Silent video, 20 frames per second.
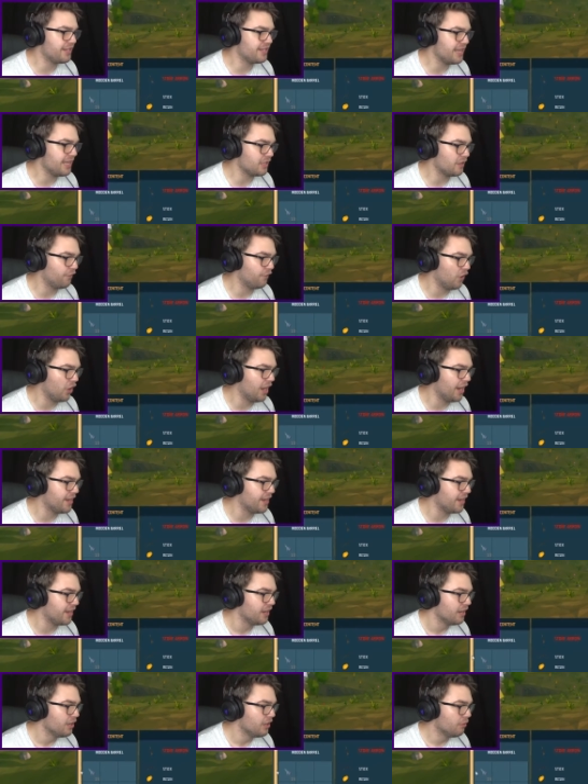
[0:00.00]
just had to find
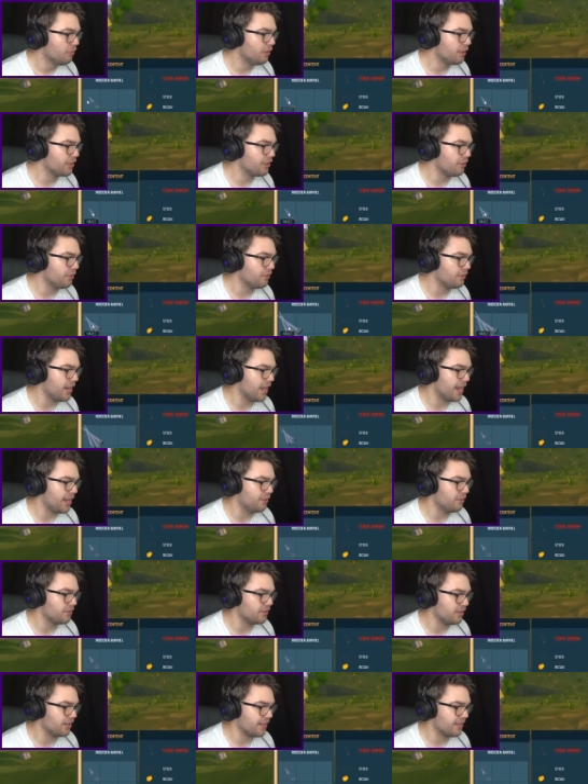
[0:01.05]
it. What are you?
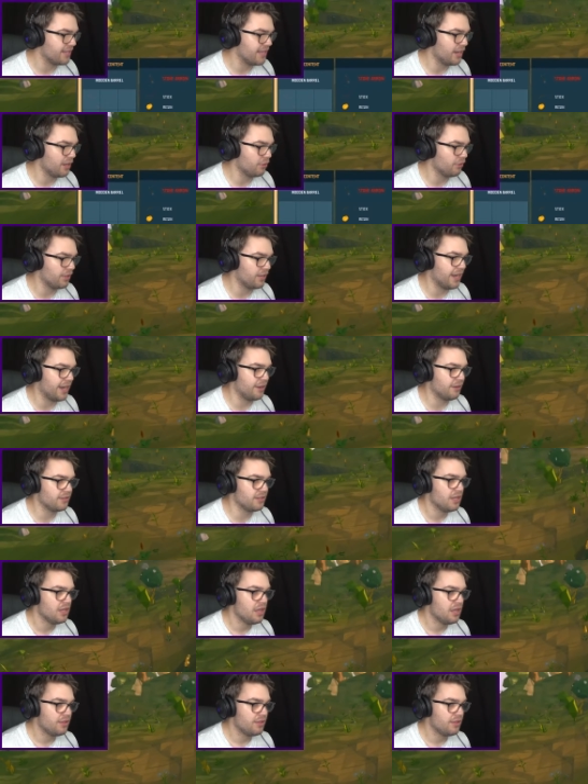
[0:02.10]
Nails. Okay, take all the nails.